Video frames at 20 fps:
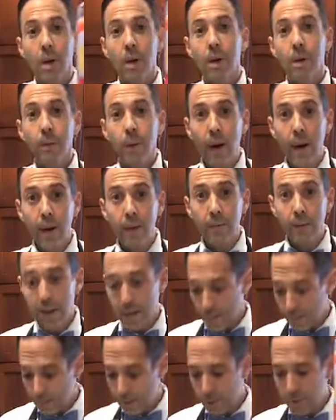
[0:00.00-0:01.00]
you have
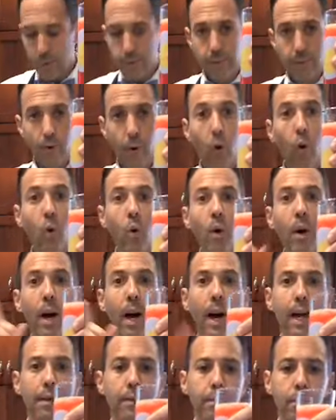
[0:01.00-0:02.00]
a beautiful, oh,
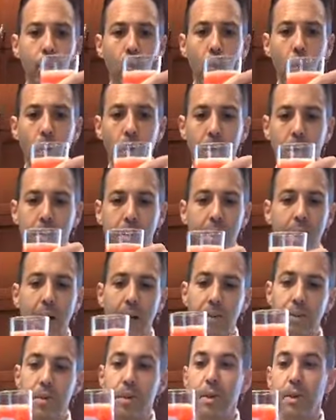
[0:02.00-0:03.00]
I totally did
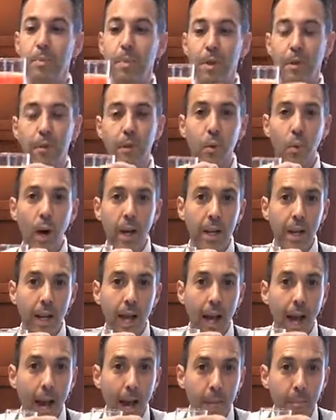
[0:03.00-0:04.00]
not do this, but if you wanted
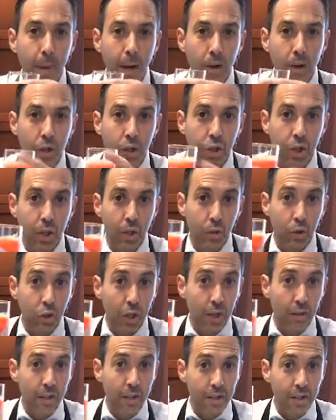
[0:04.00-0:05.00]
to add maraschino
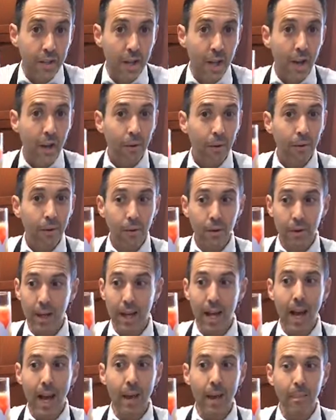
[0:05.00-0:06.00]
cherries, you can
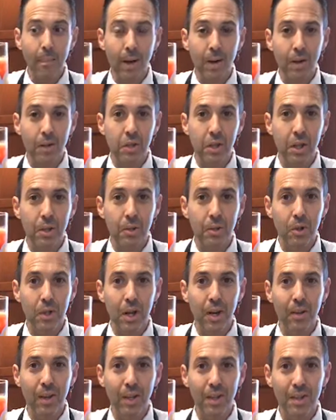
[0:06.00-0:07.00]
add maraschino
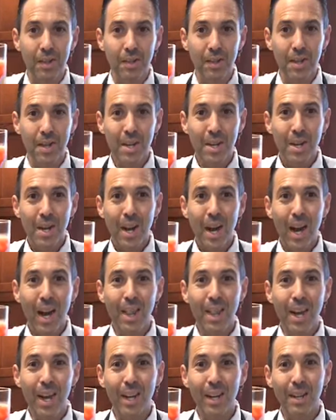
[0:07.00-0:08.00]
cherries.
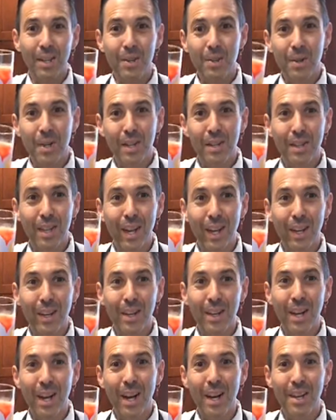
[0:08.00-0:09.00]
And then you can take,
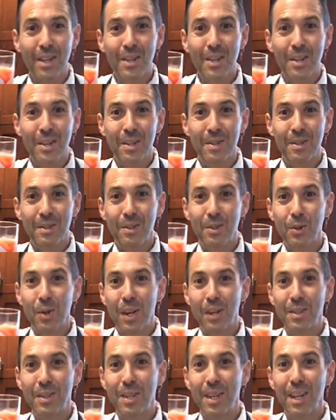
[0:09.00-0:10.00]

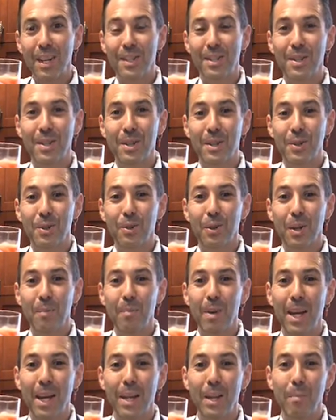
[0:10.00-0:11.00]
Tracy is
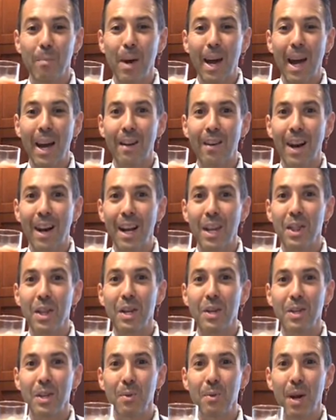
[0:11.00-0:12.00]
creeping in the background. I
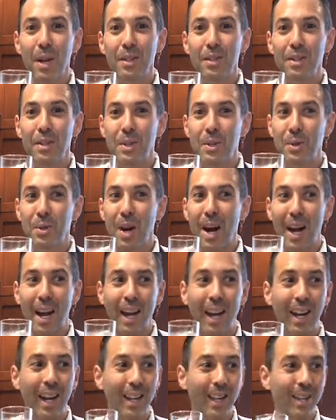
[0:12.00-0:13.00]
think she wants to
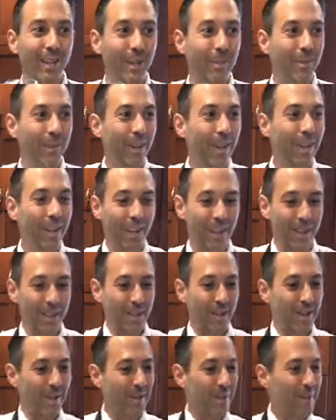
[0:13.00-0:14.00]
try a little bit.
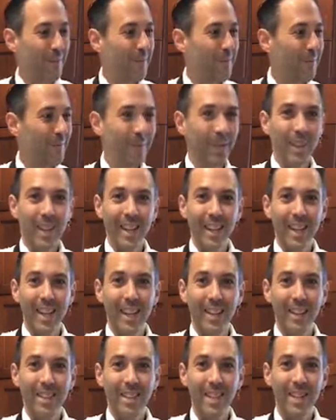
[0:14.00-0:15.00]

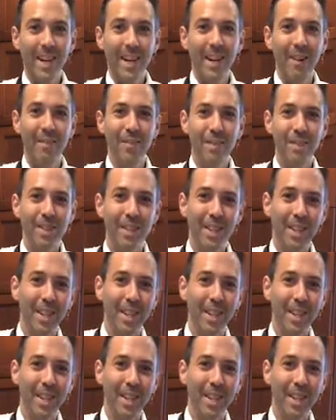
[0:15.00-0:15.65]
Here she comes.